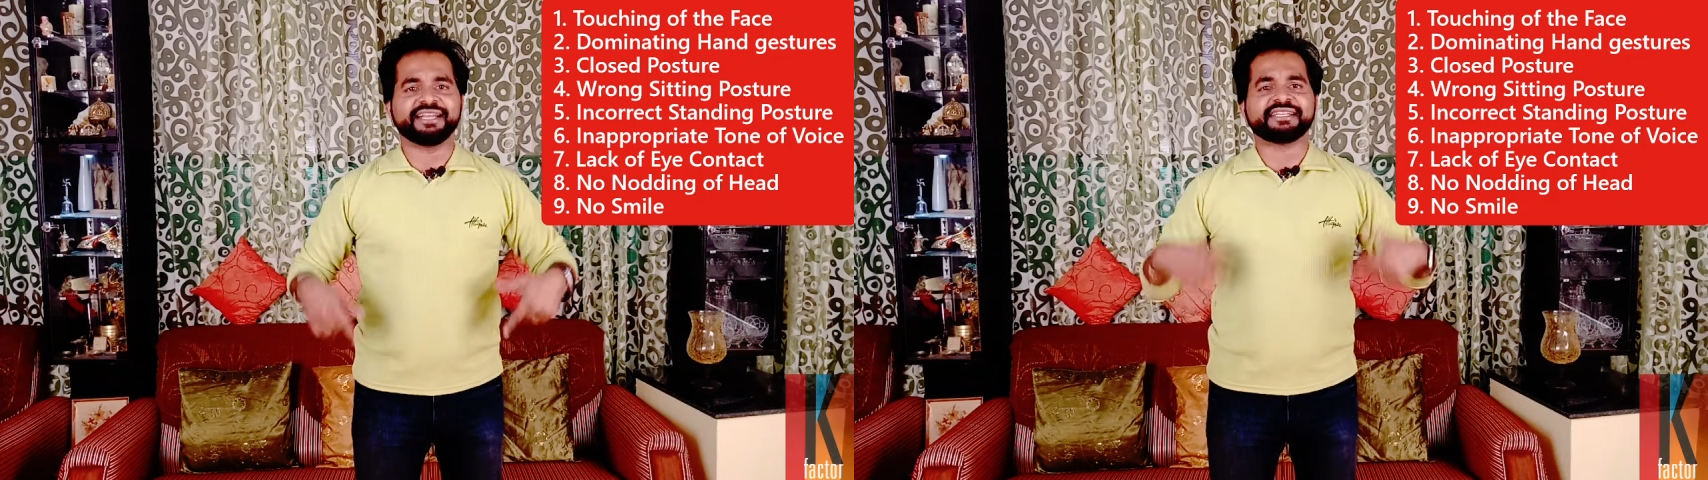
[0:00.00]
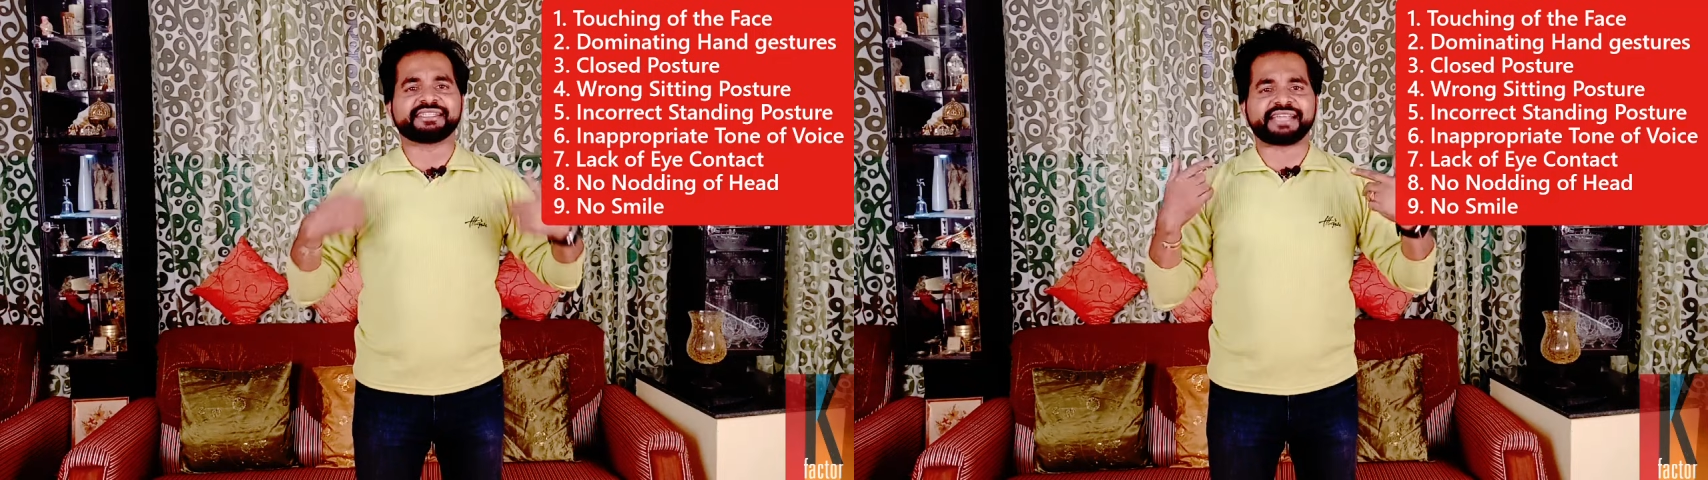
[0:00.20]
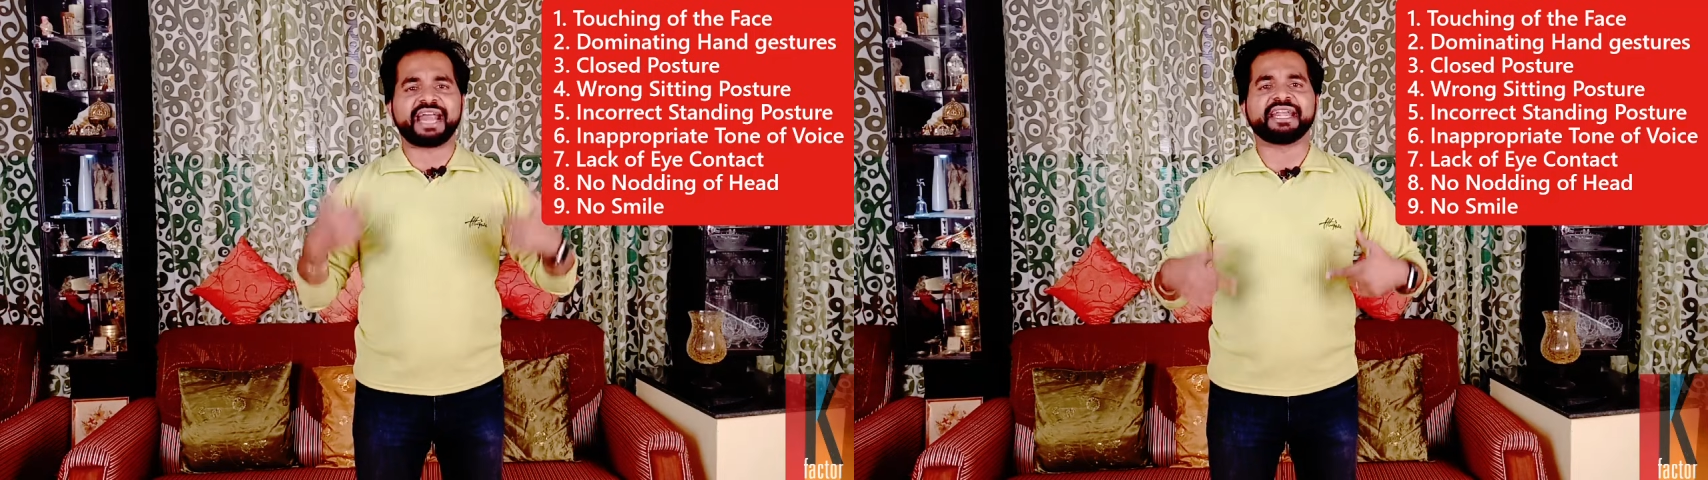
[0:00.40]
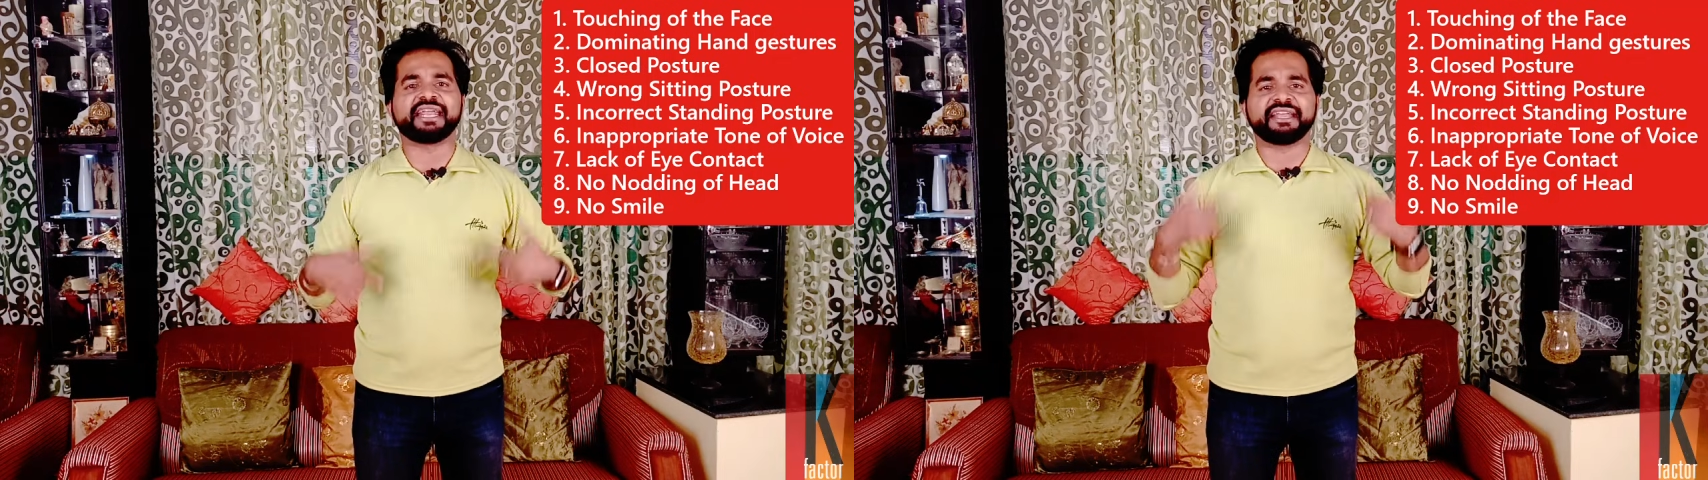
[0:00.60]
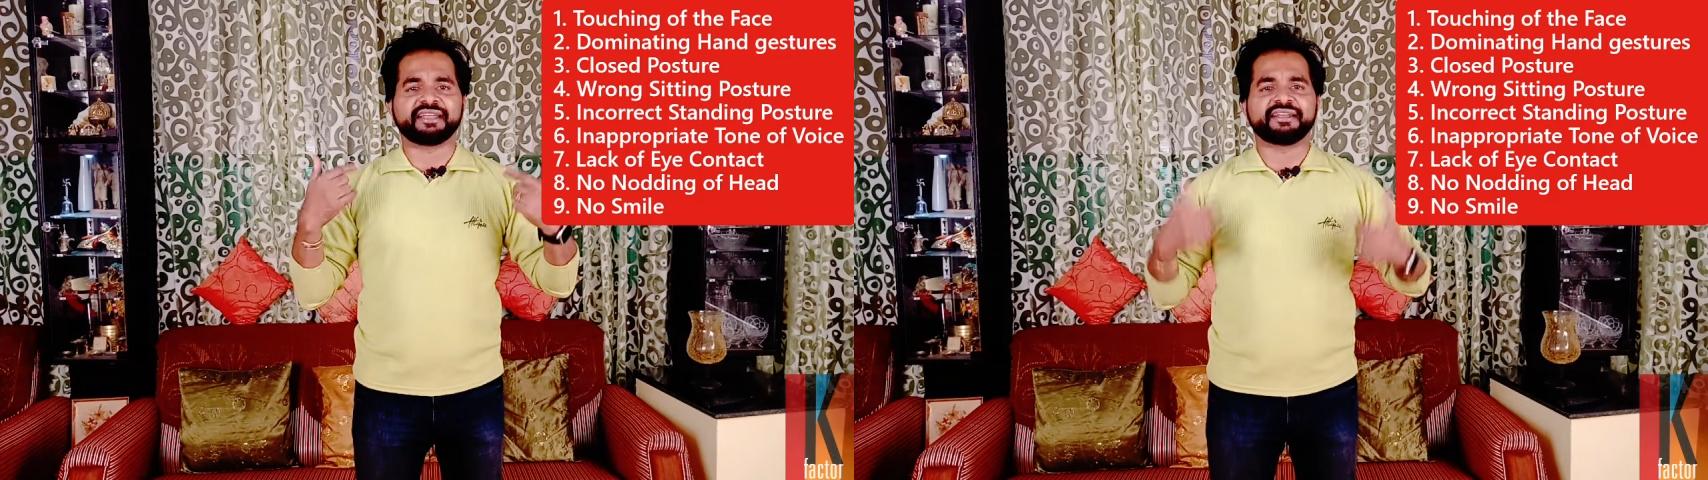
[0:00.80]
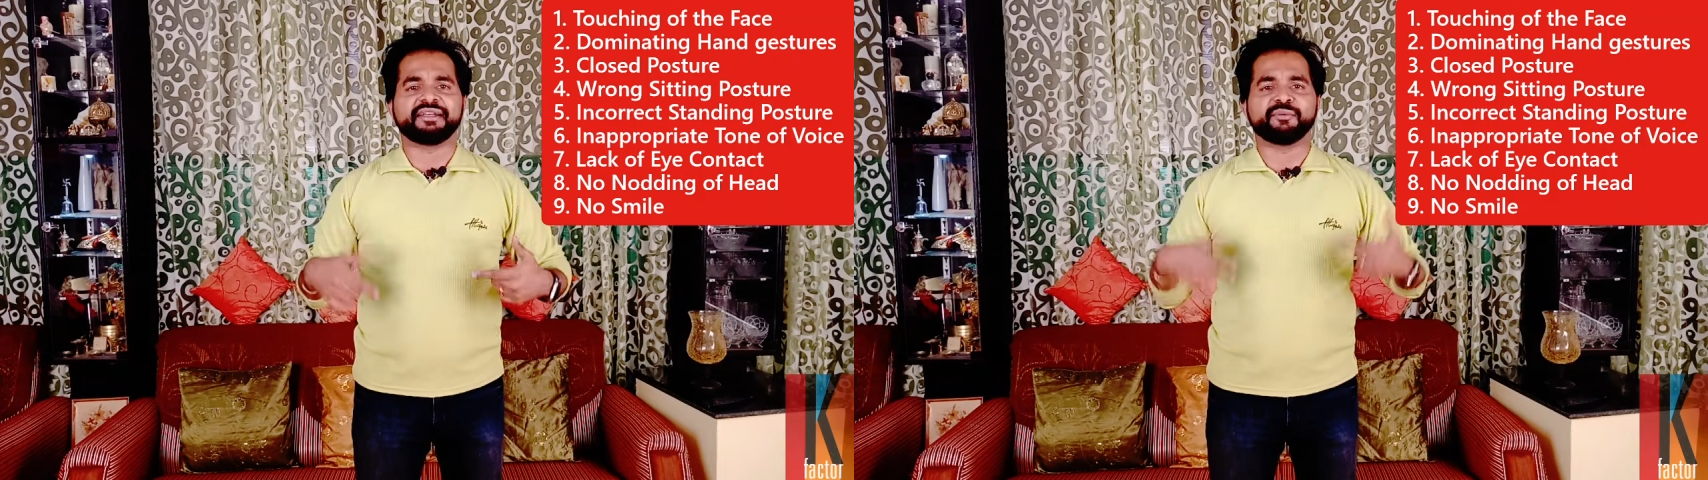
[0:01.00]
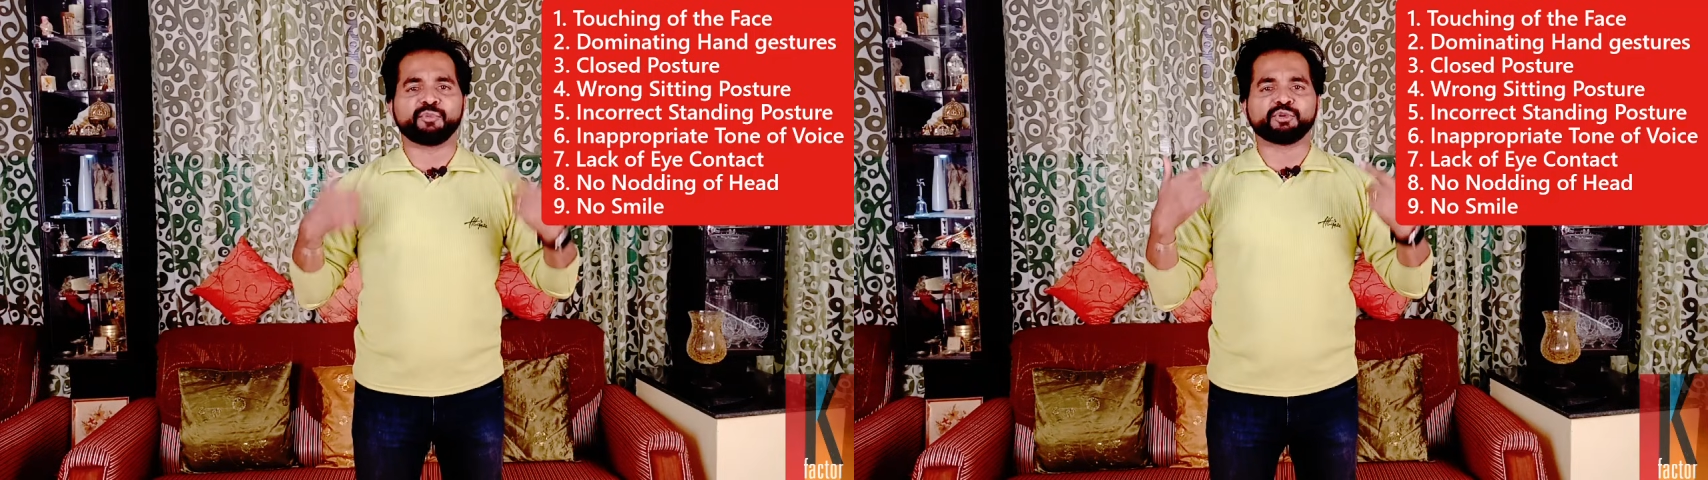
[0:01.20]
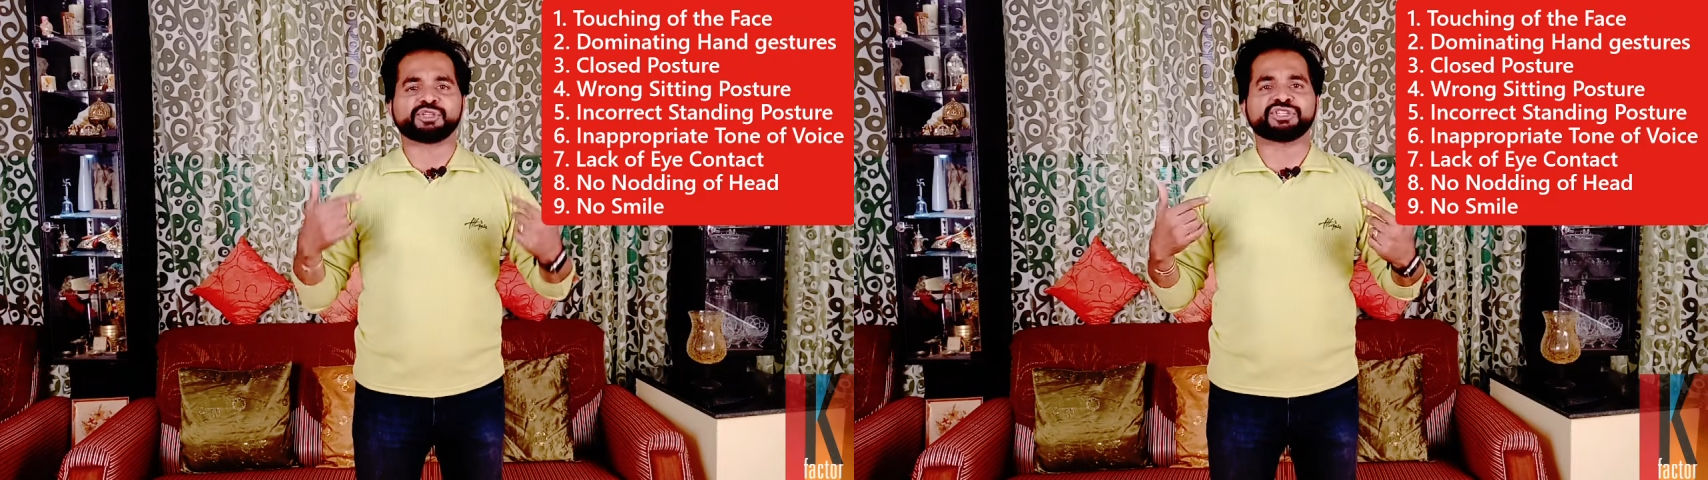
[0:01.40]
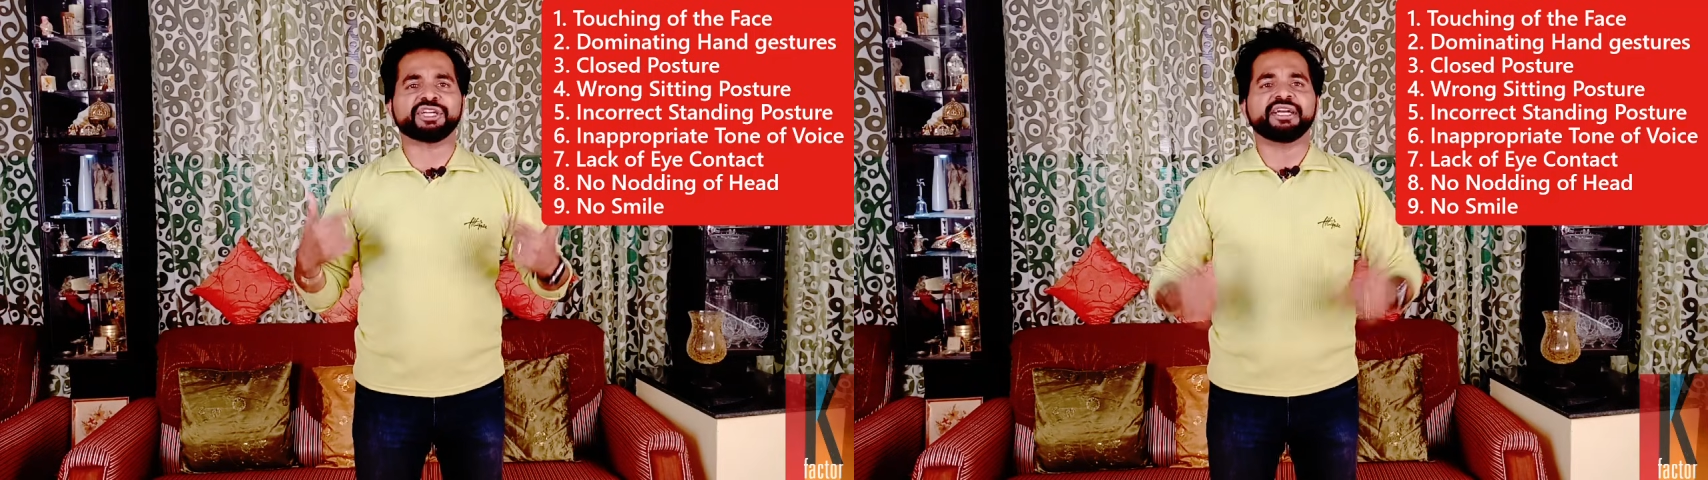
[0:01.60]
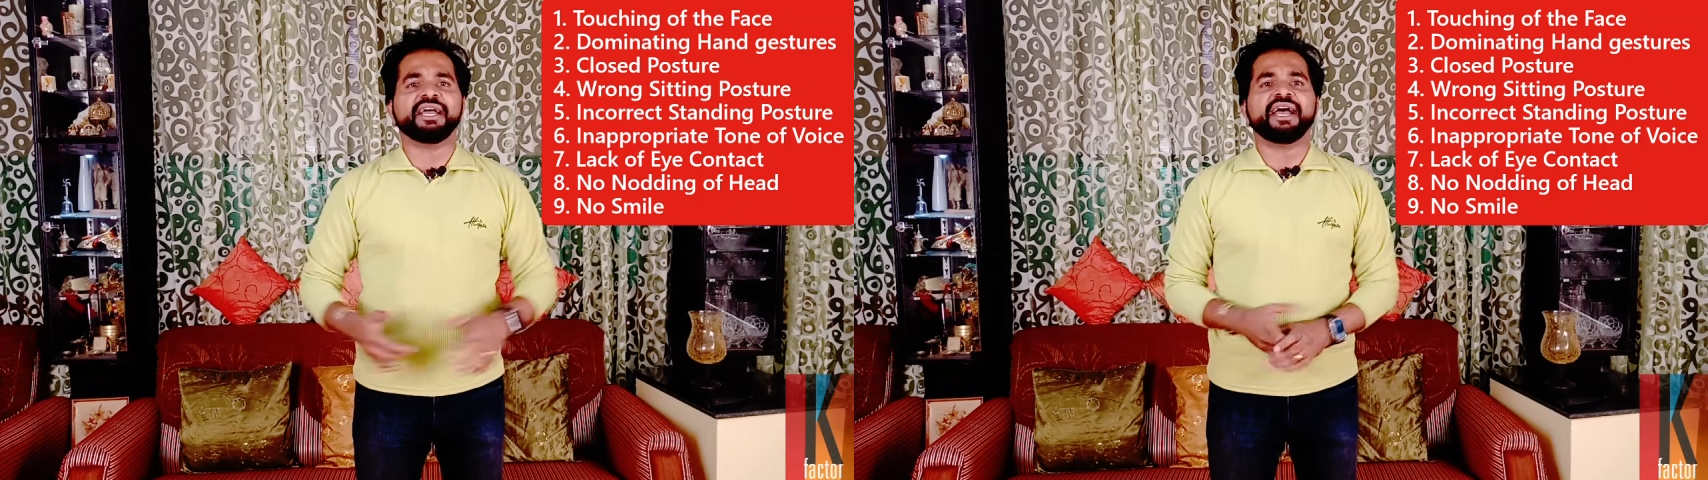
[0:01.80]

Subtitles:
standing posture.